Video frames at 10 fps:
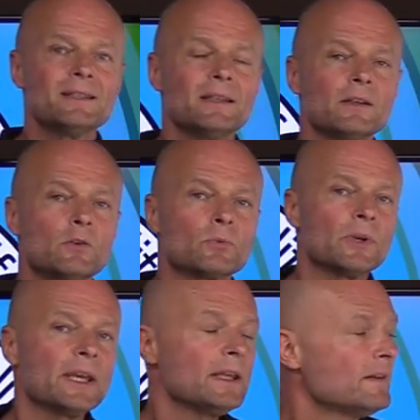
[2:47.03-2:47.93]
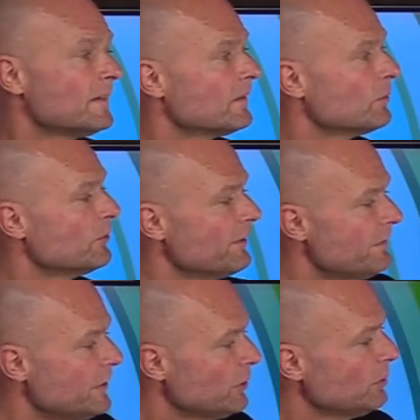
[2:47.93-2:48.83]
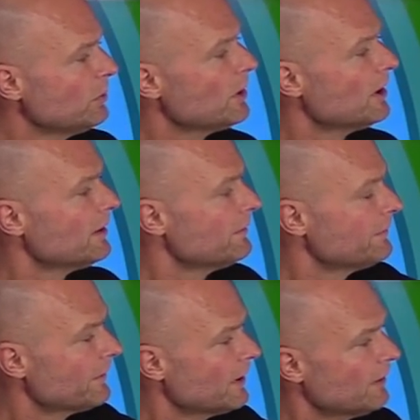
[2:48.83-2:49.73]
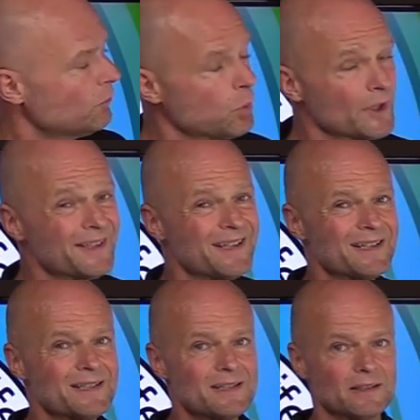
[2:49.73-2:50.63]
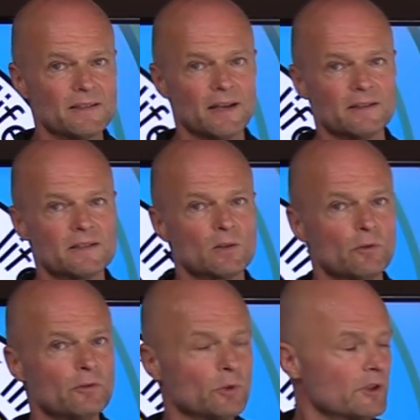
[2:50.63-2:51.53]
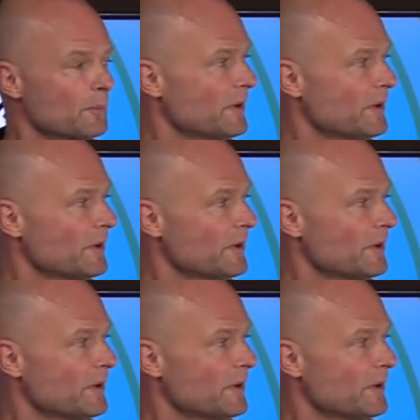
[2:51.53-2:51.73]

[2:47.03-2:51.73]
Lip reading: did a great review of what it is and so forth.